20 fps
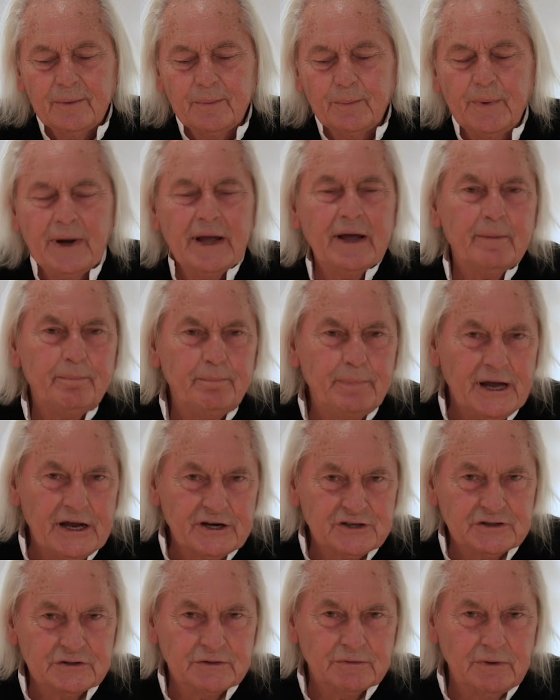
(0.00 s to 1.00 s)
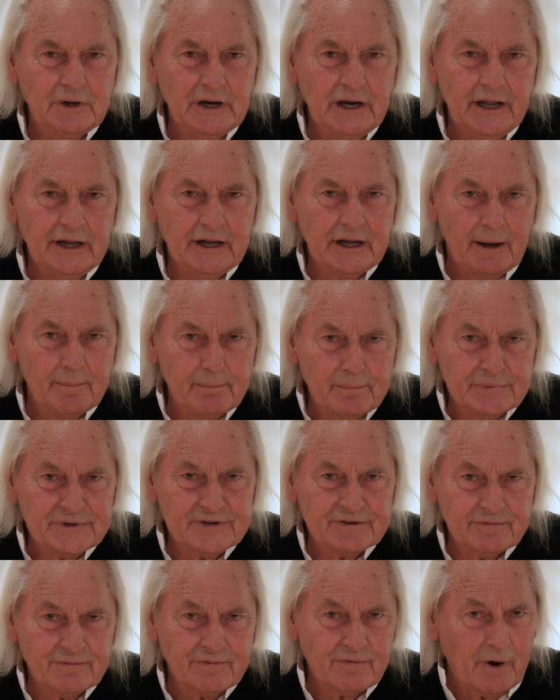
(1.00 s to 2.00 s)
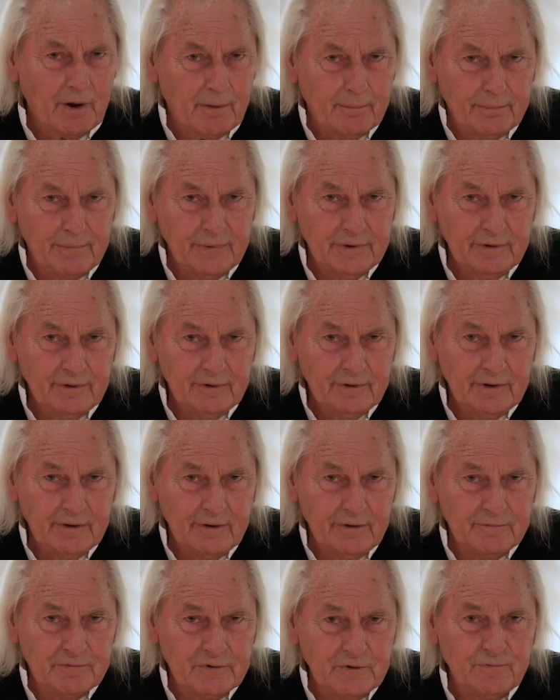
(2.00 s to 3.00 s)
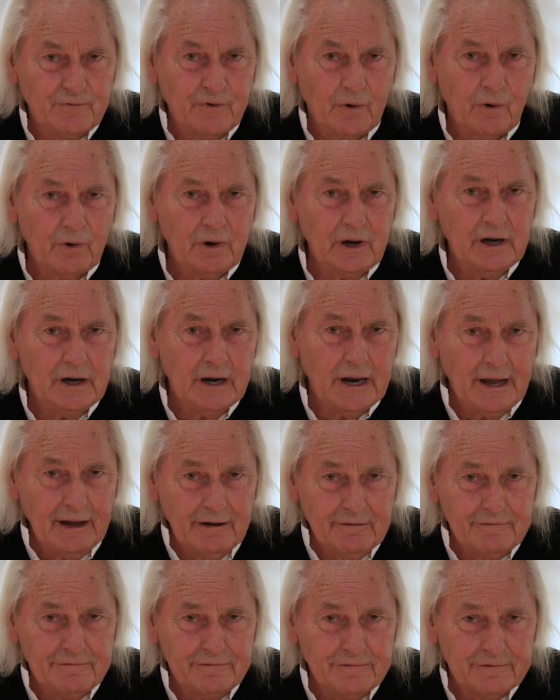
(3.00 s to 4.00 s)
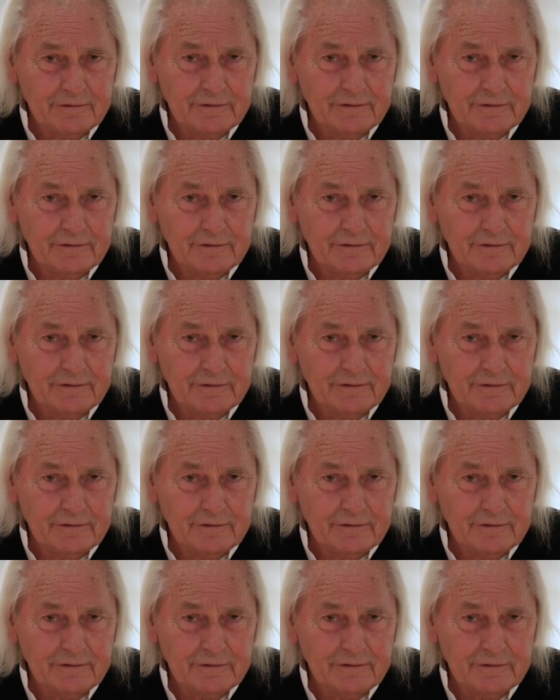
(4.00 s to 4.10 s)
where passion really comes from? If you fall in love,